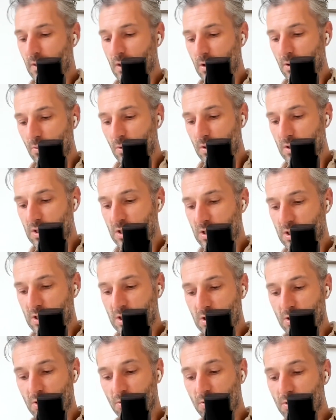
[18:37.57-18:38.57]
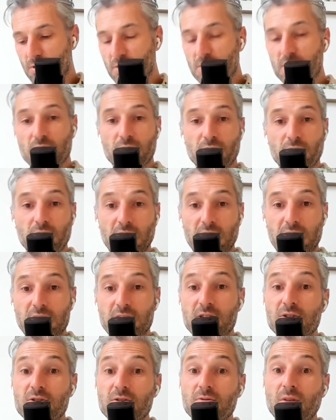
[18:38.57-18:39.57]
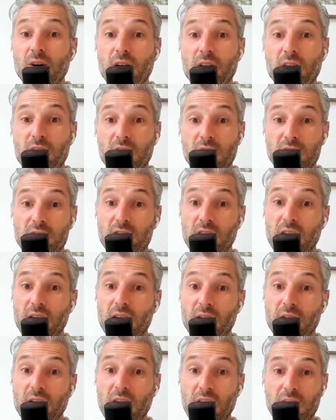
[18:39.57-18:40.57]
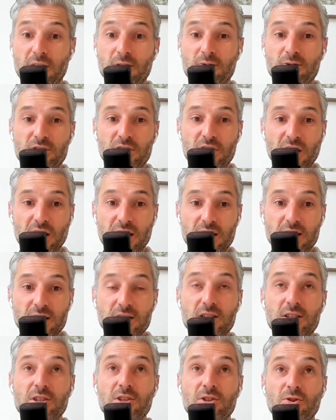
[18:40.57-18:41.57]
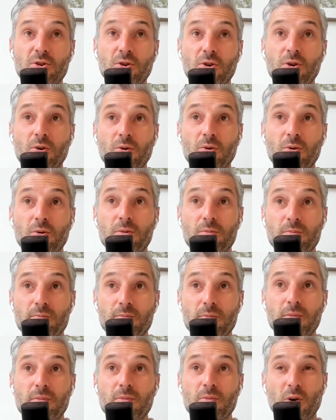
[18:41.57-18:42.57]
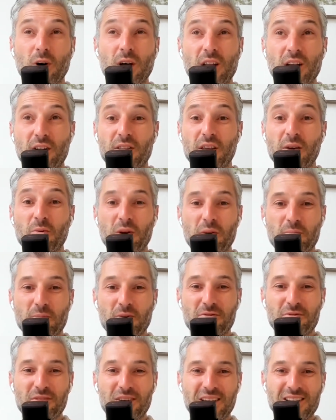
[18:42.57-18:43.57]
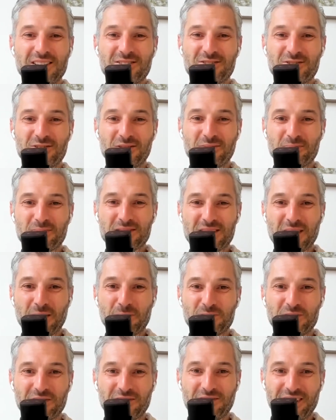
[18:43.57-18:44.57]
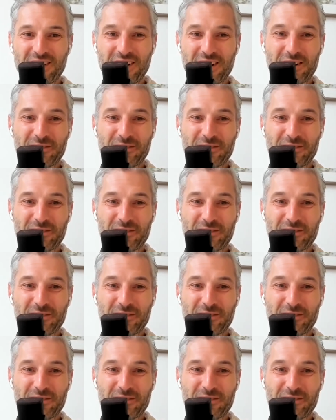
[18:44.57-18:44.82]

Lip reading: which also relates to other things. That can you change your, and I think we're moving into perception right now,